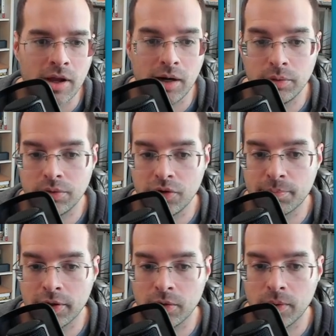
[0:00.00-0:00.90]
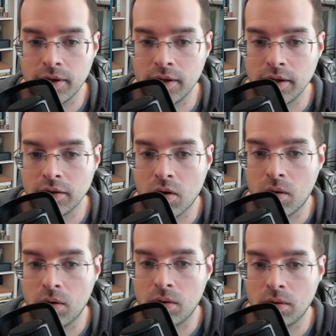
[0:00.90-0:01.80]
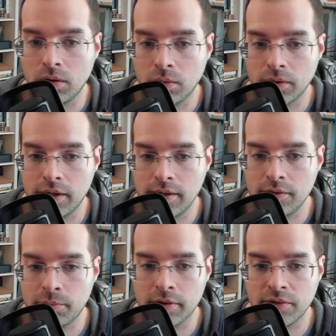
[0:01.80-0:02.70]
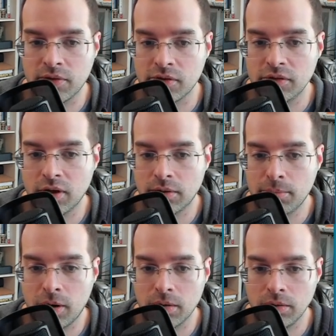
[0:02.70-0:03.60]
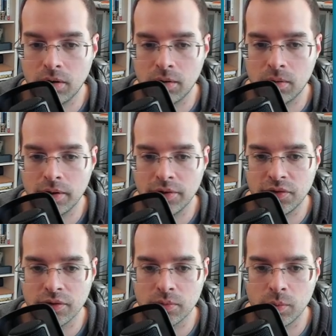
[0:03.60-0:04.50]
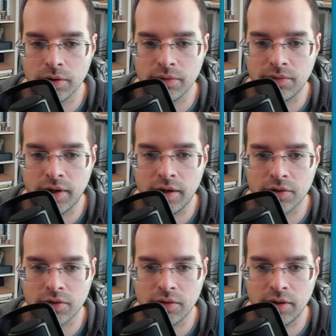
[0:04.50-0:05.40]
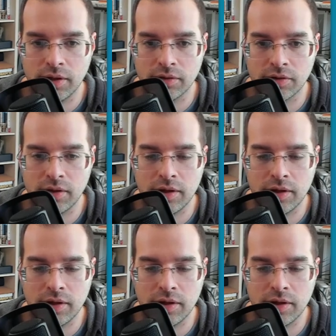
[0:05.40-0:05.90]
I wrote this, by the way, in all lowercase because this Dunbar low has this weird effect that